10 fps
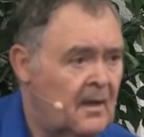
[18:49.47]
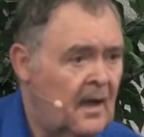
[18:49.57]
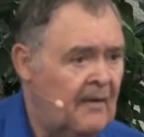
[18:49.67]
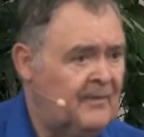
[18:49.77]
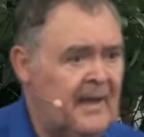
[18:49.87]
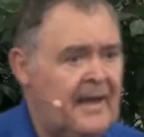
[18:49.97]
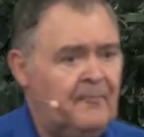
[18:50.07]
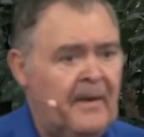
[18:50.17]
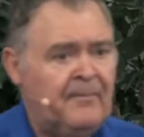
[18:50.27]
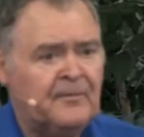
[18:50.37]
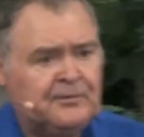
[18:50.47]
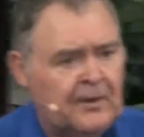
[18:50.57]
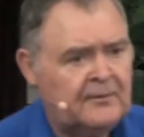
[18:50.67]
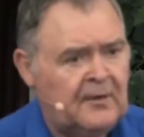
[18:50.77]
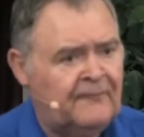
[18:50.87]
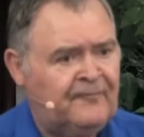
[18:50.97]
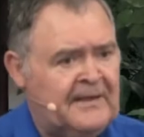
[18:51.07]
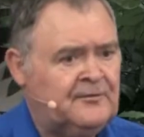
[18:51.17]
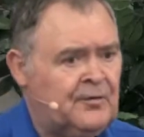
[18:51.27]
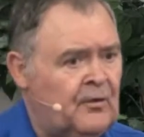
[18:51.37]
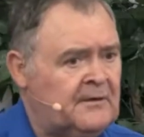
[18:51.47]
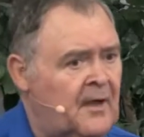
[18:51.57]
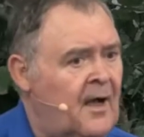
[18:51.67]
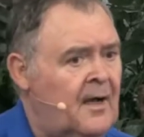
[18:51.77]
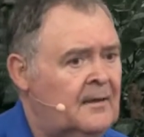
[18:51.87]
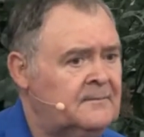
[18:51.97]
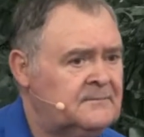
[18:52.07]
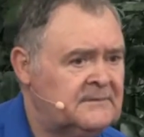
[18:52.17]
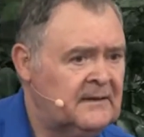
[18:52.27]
Every day, people shook their fist toward God,